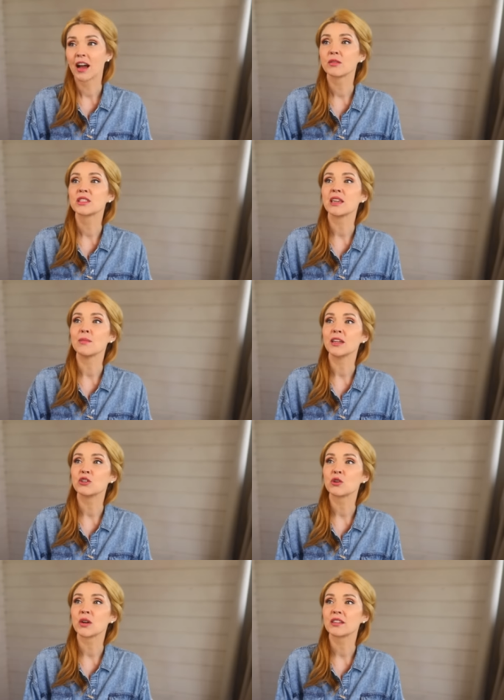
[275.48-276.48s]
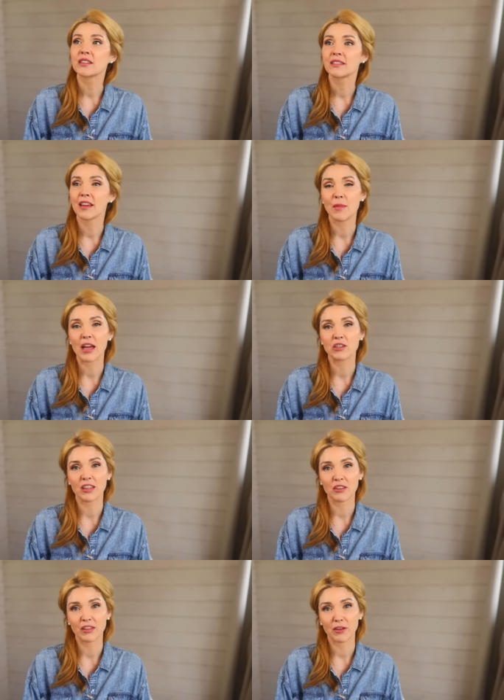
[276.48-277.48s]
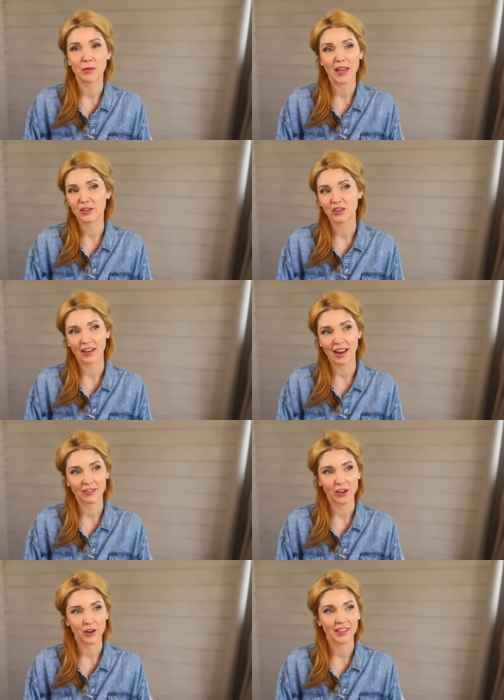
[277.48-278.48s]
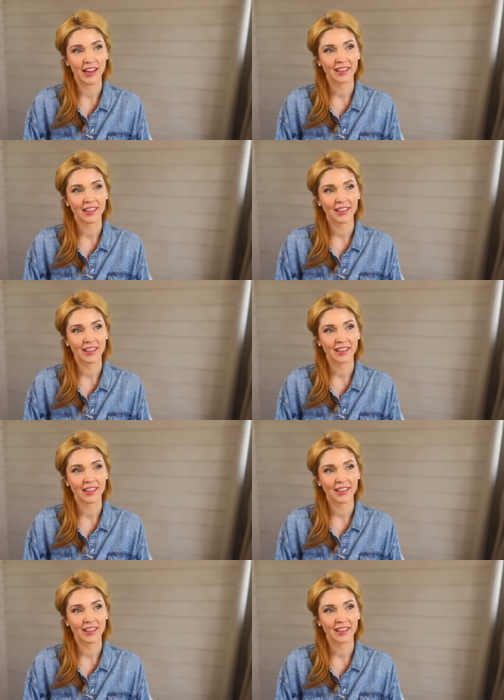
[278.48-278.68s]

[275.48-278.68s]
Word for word: housekeeping chores. Imagine that you live on a mansion and have a garden